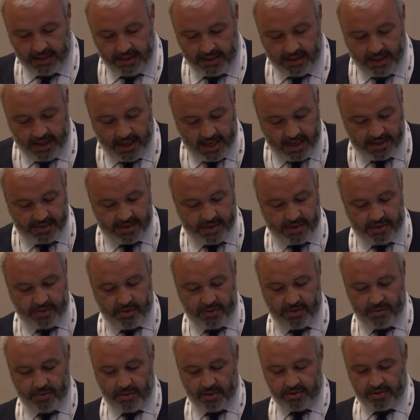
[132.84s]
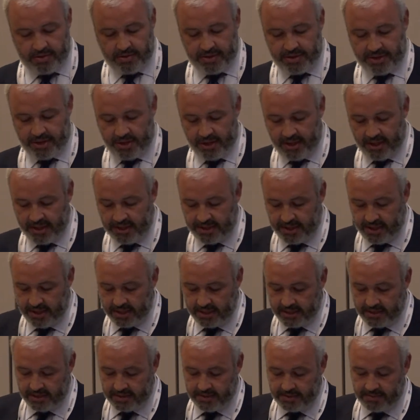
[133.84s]
The answer to the water challenge
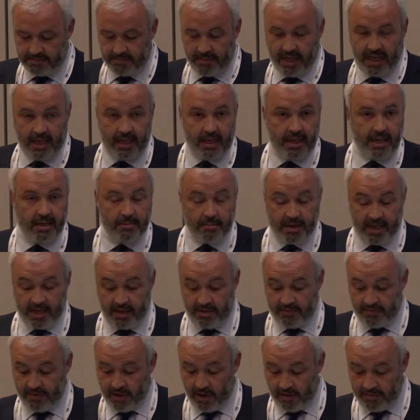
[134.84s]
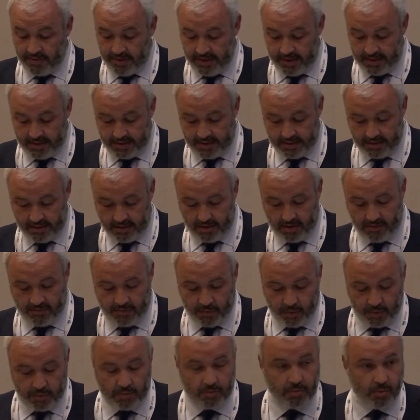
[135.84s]
is mainly a matter of governance,
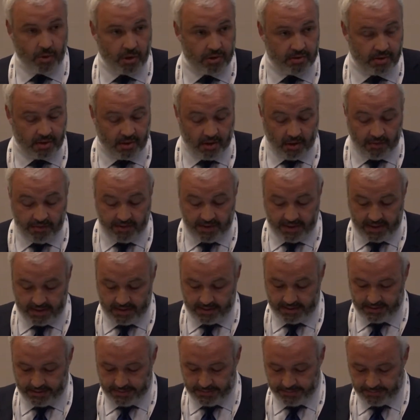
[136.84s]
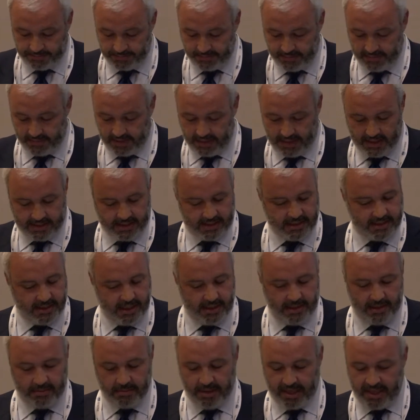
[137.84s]
of good water governance. As
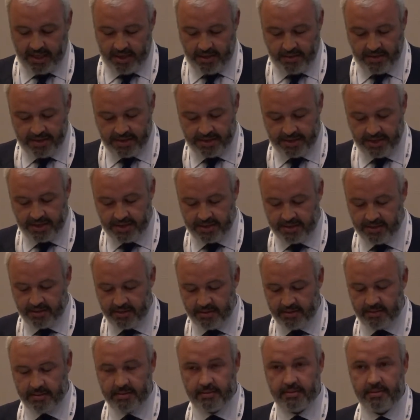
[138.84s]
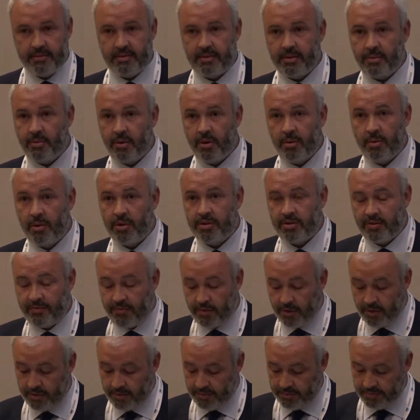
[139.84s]
stated by the UN system, the World Water
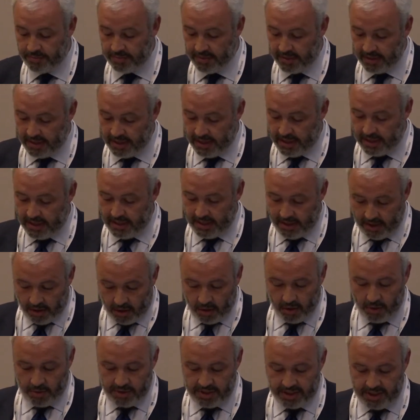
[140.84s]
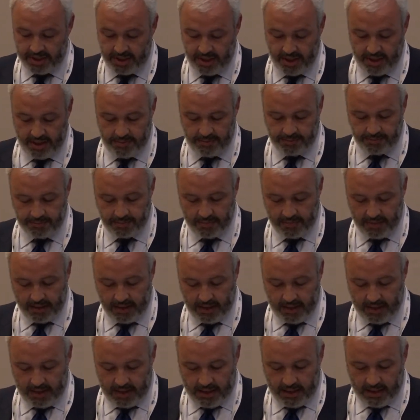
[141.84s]
Forum, the OECD,
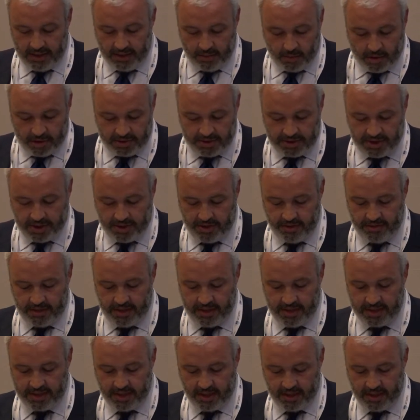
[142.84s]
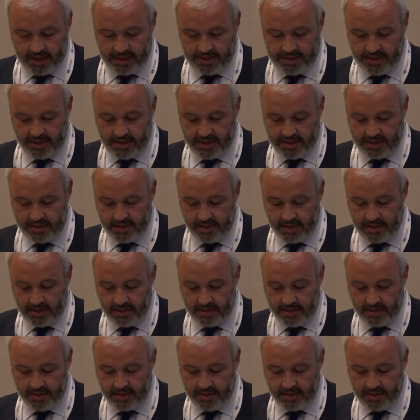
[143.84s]
the water security challenge is